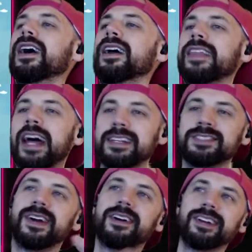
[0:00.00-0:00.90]
That is
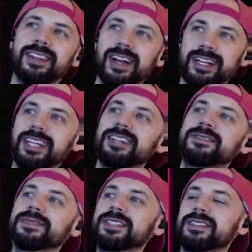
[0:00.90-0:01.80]
very unlucky.
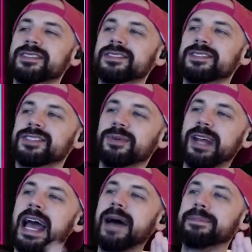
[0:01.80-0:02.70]
So what
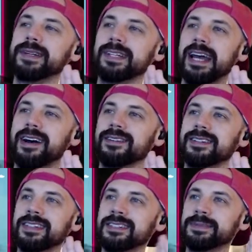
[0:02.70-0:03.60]
happened now
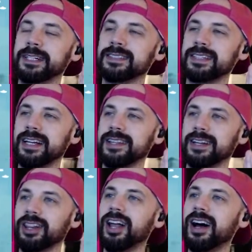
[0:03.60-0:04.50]
is because I got the
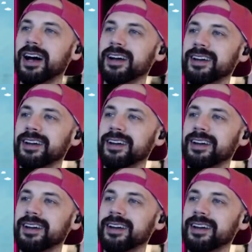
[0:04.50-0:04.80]
claw